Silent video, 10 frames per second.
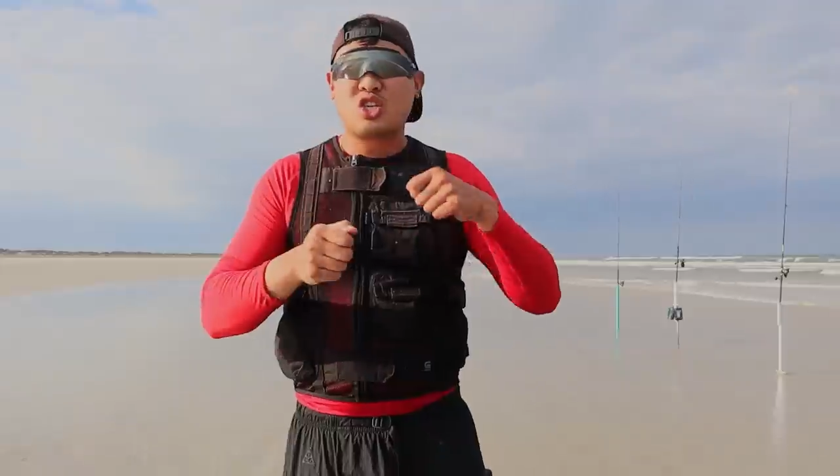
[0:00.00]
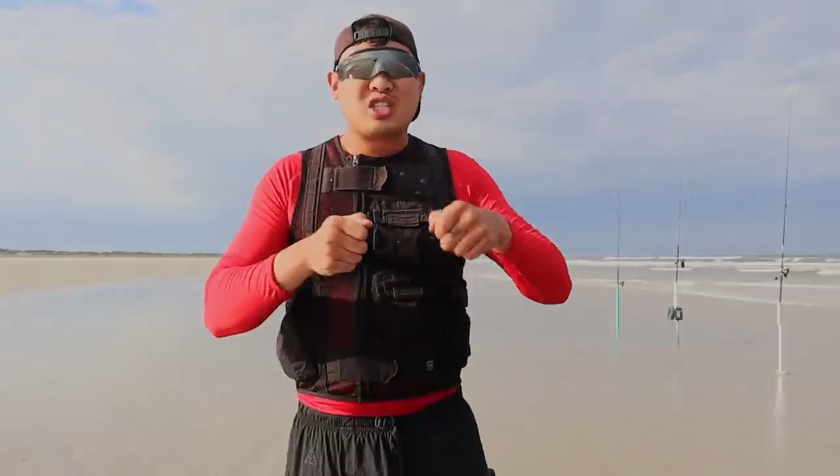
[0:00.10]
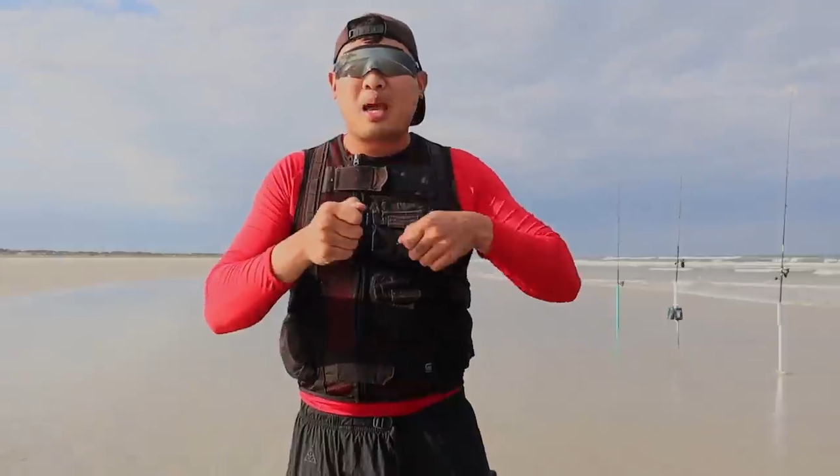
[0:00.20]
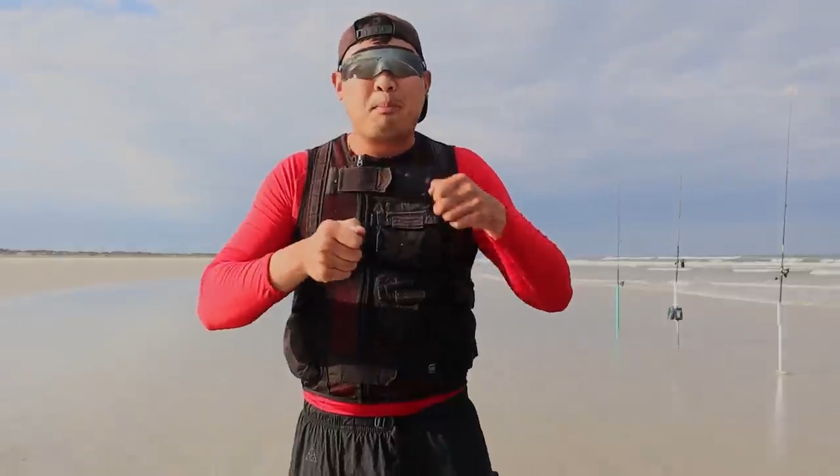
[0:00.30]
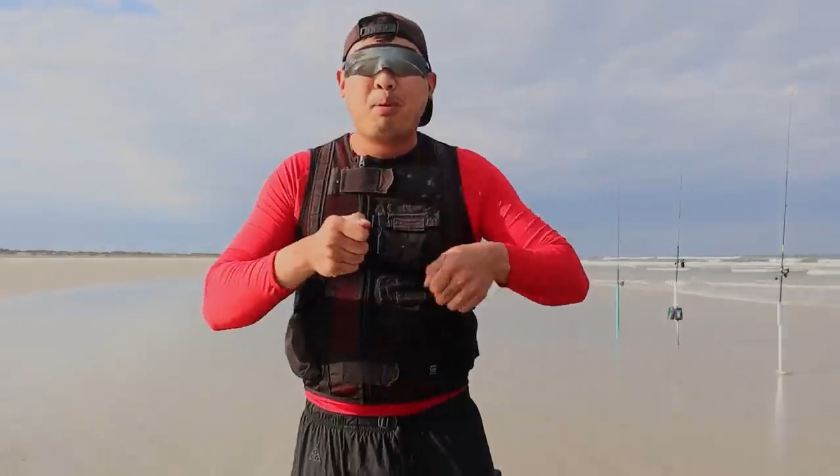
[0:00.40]

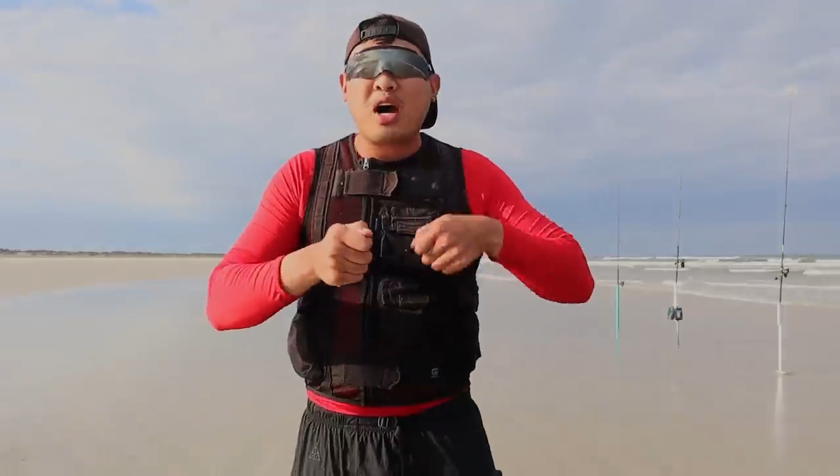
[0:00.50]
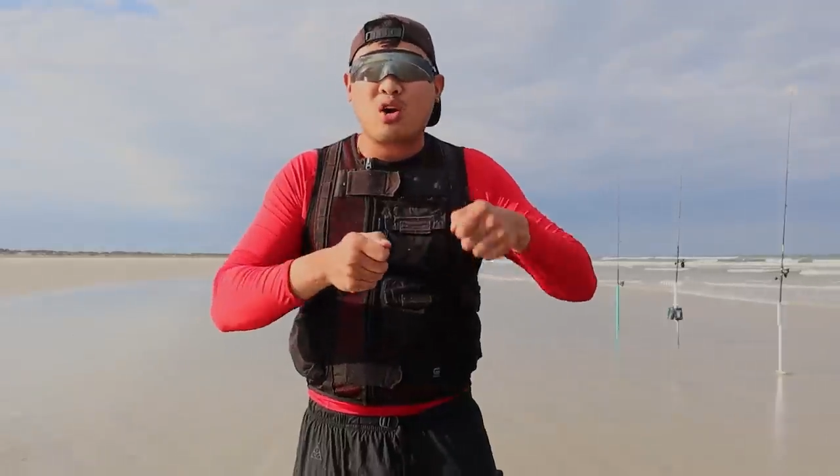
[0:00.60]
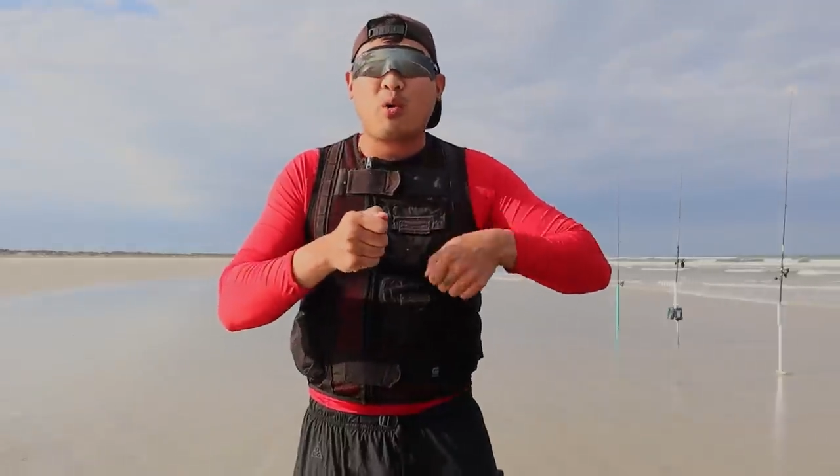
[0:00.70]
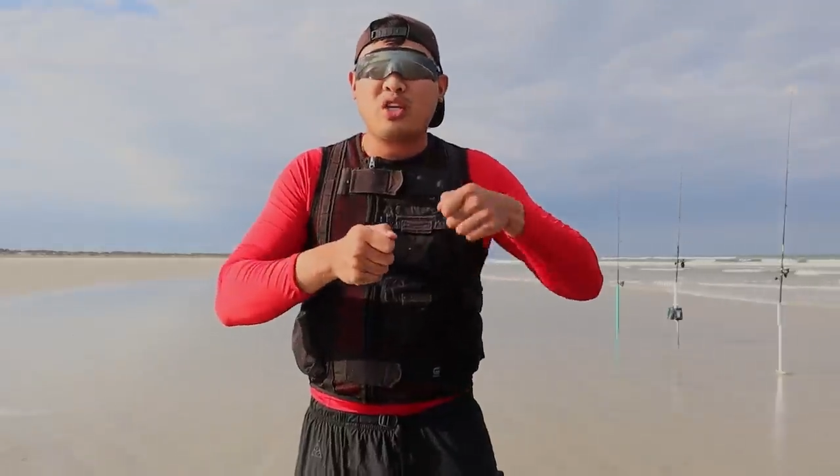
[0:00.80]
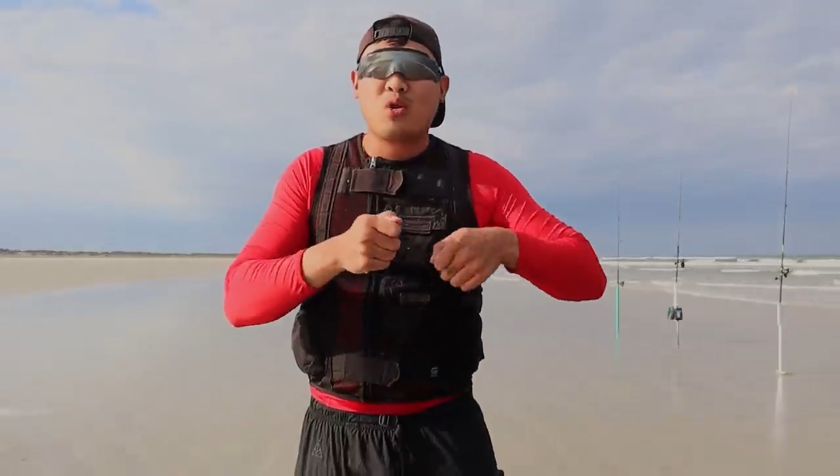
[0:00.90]
just like
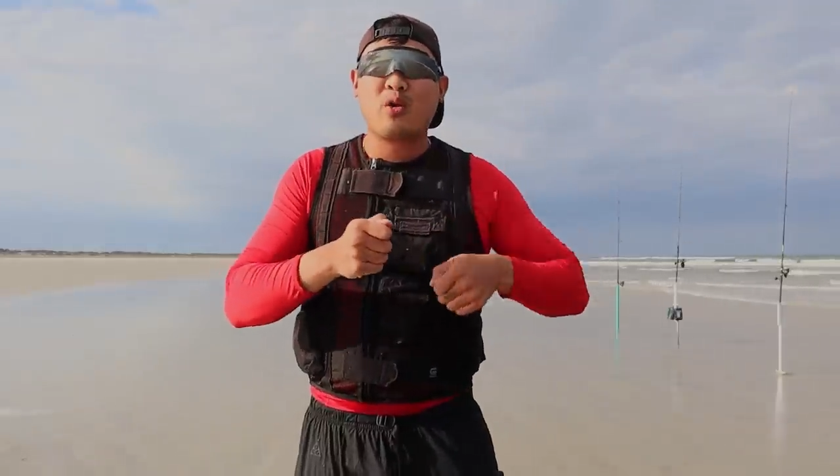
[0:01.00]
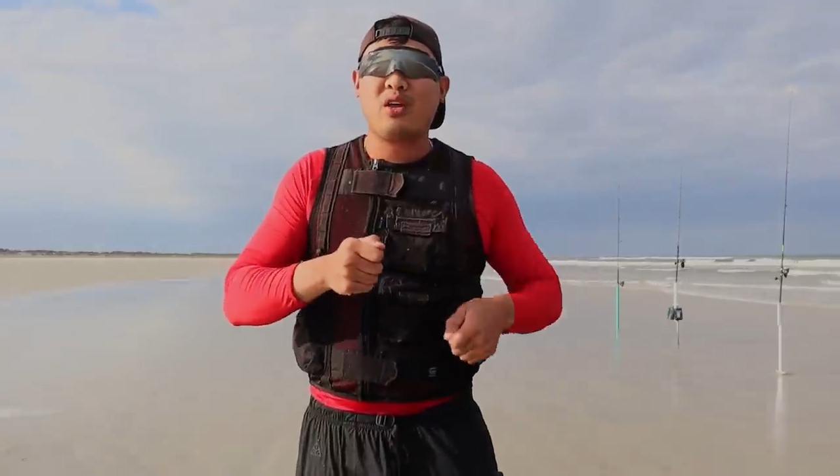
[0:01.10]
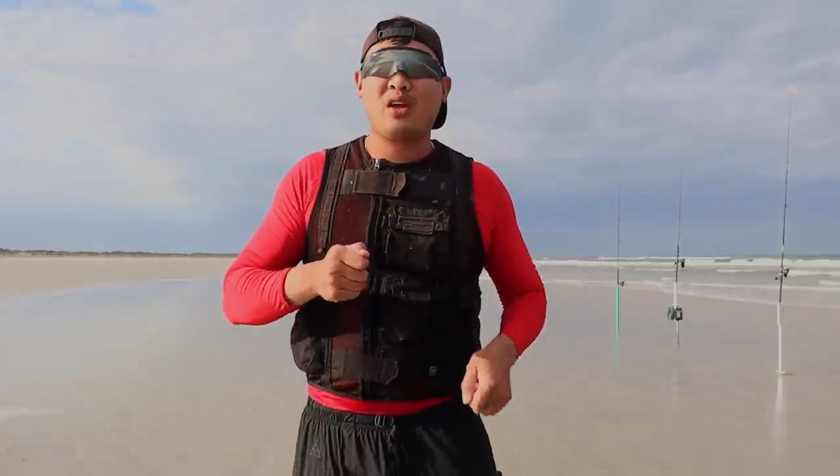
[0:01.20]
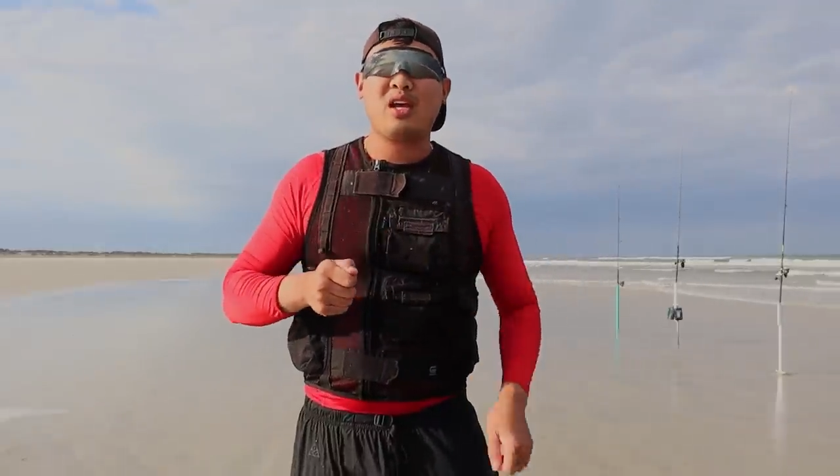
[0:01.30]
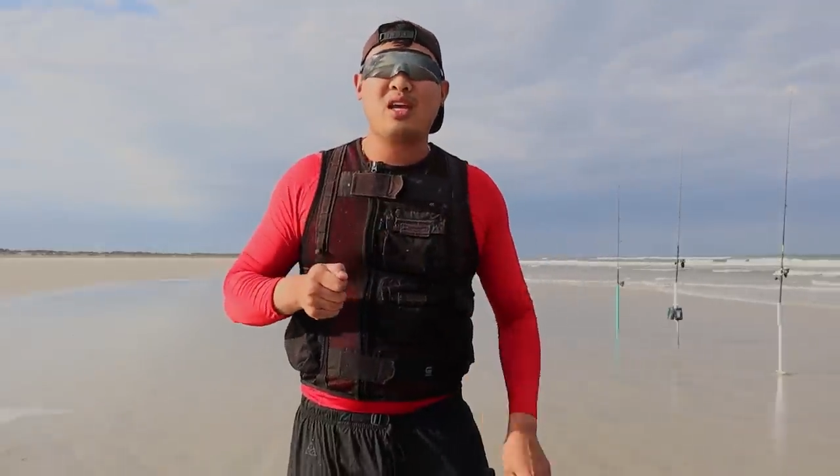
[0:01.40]
butter when you
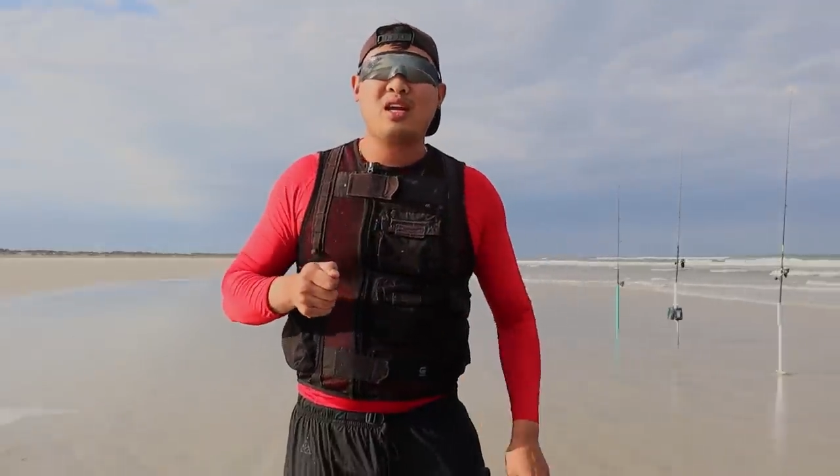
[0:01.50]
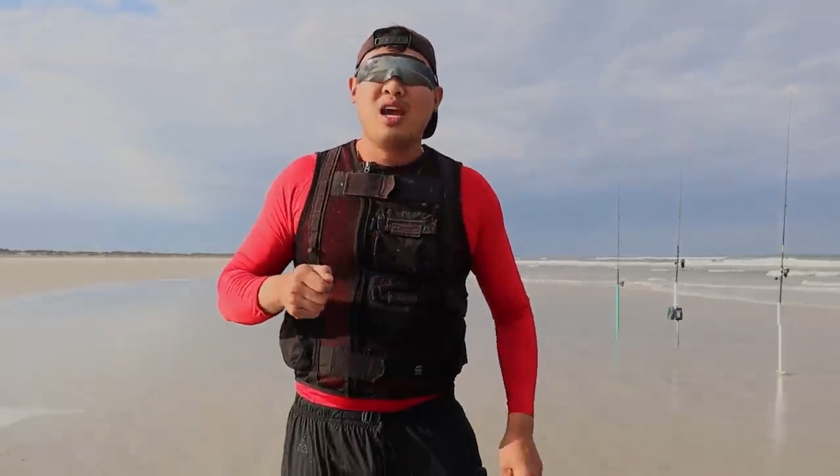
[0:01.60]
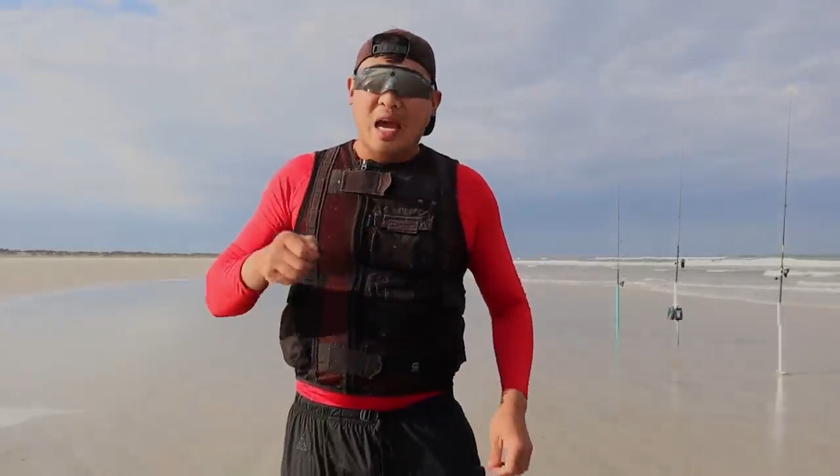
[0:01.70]
reel it in.